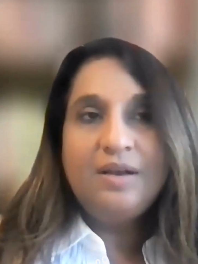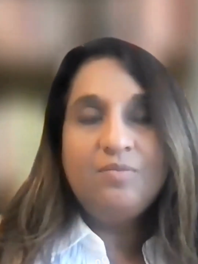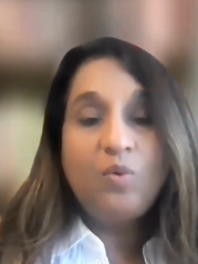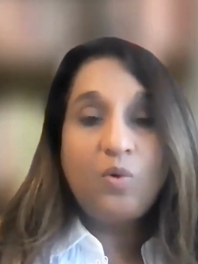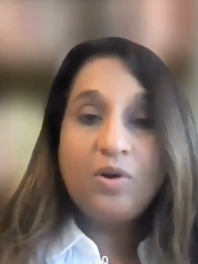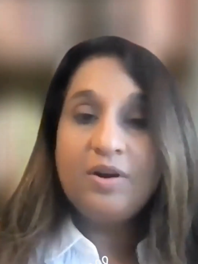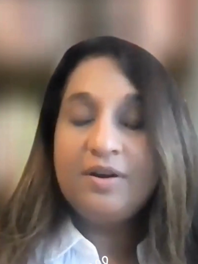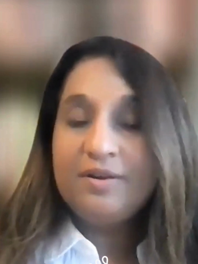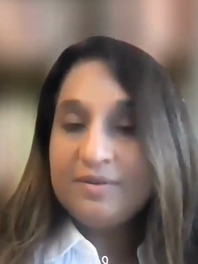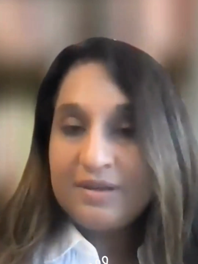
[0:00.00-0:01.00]

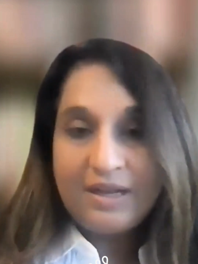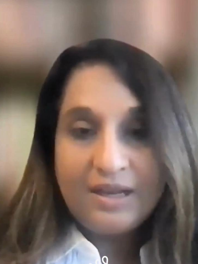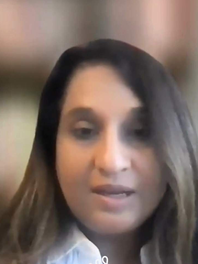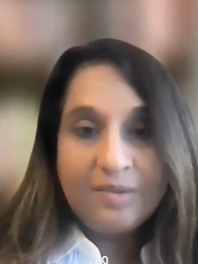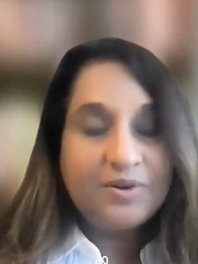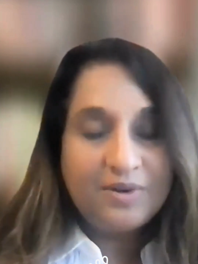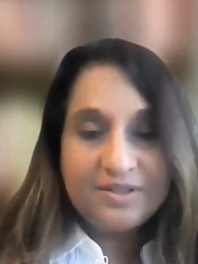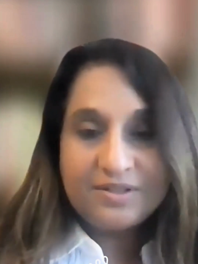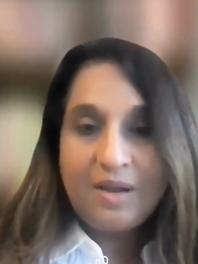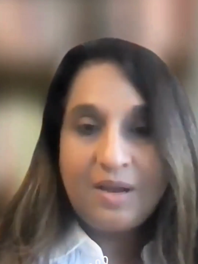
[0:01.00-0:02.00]
more
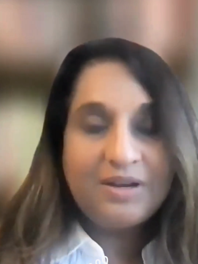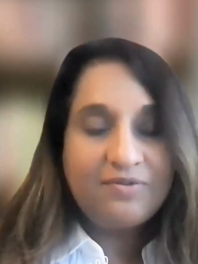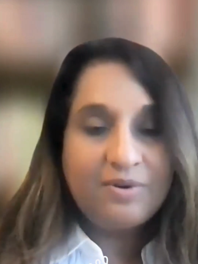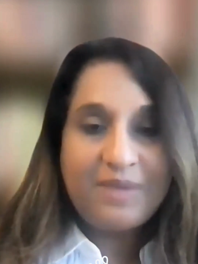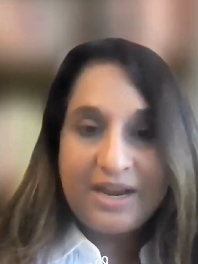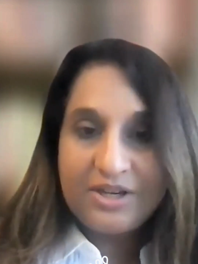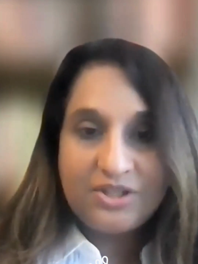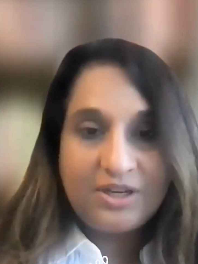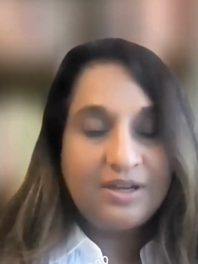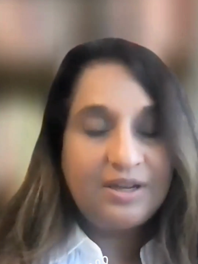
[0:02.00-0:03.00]
immigrants coming from
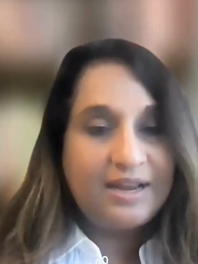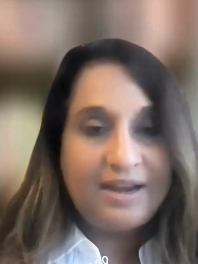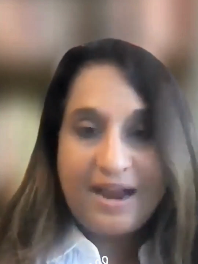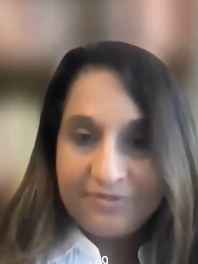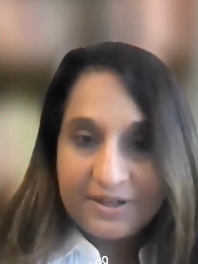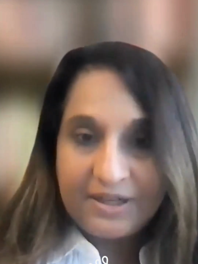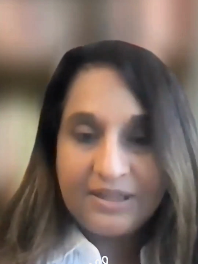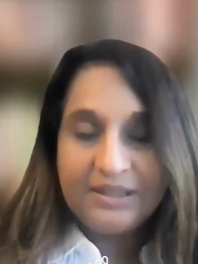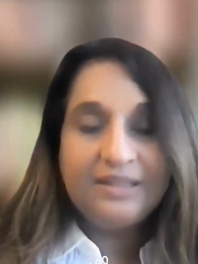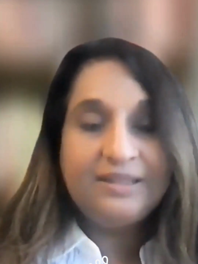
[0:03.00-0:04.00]
Asia and
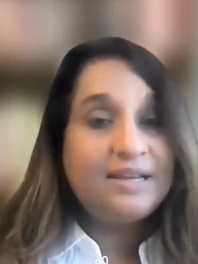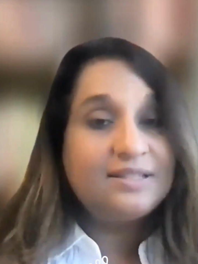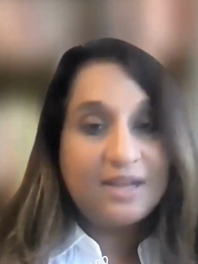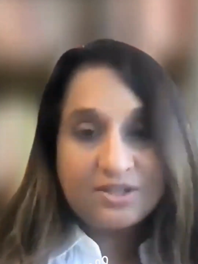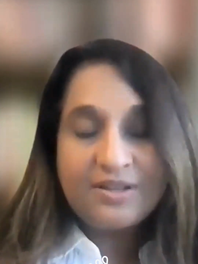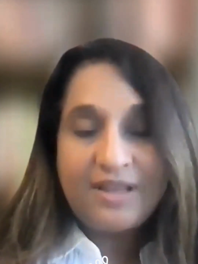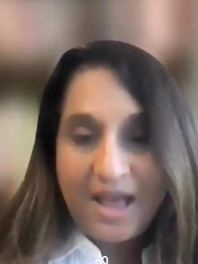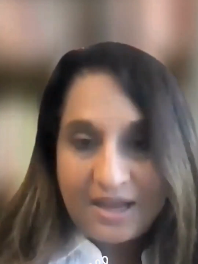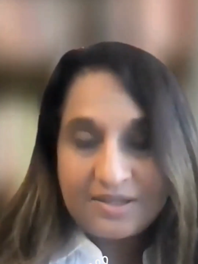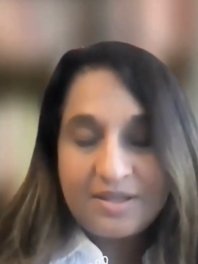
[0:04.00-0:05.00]
Africa. And that is actually the
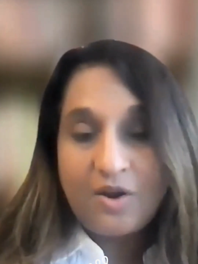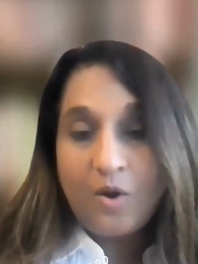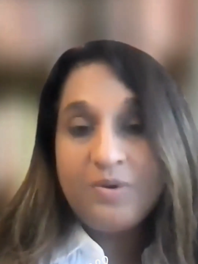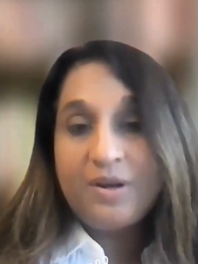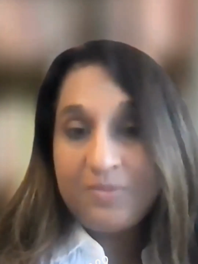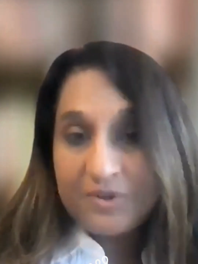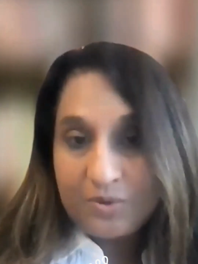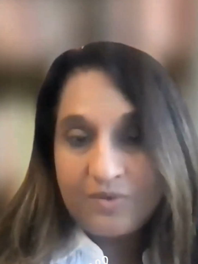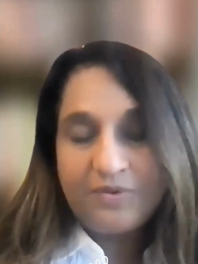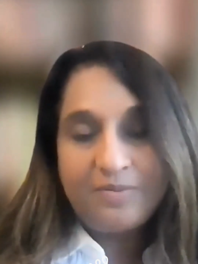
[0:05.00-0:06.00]
act that opened up the
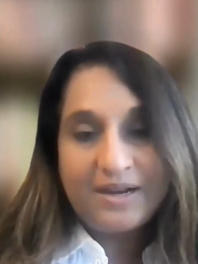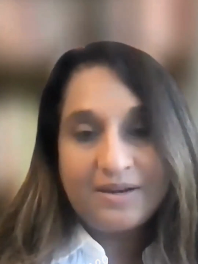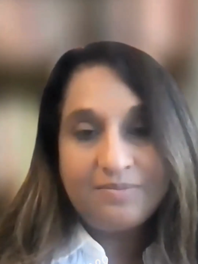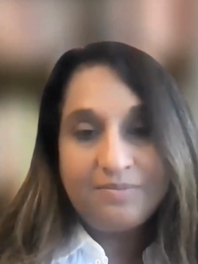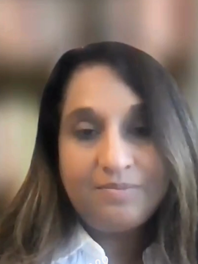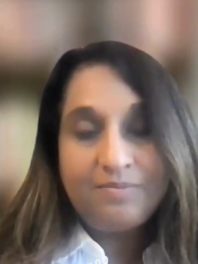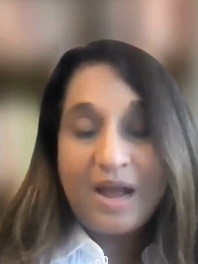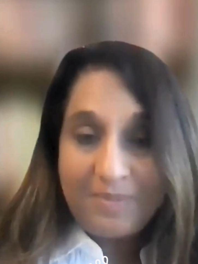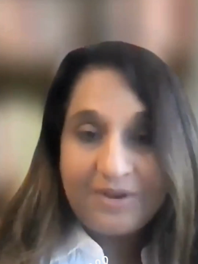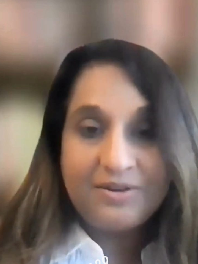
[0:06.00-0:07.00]
door for my
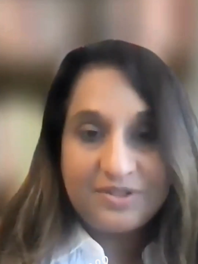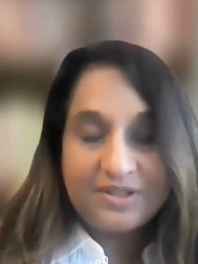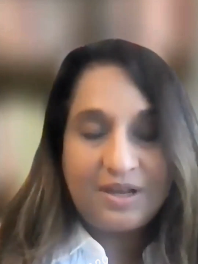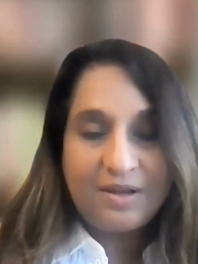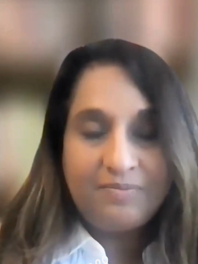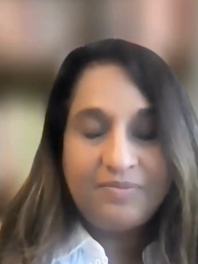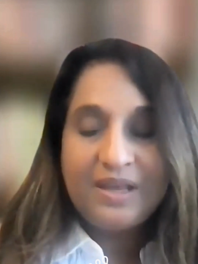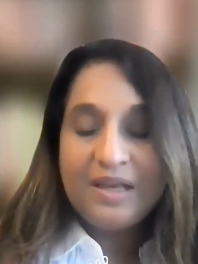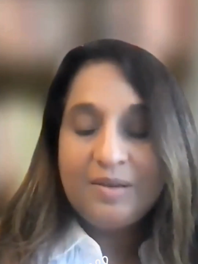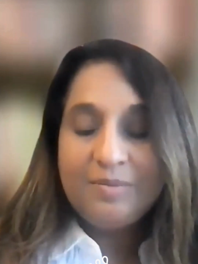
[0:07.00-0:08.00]
parents to come,
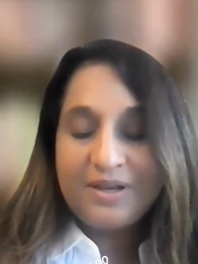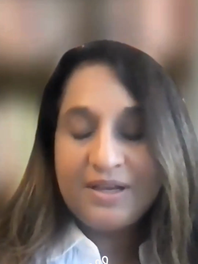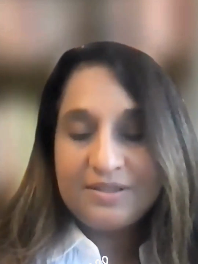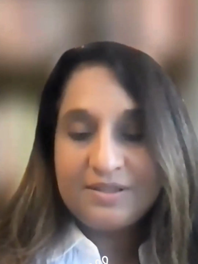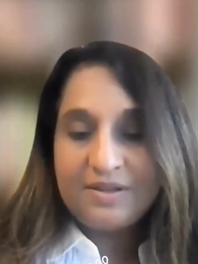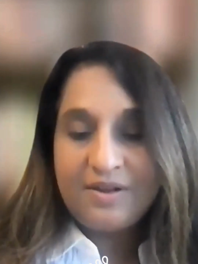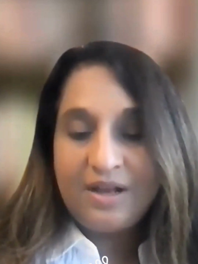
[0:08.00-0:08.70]
because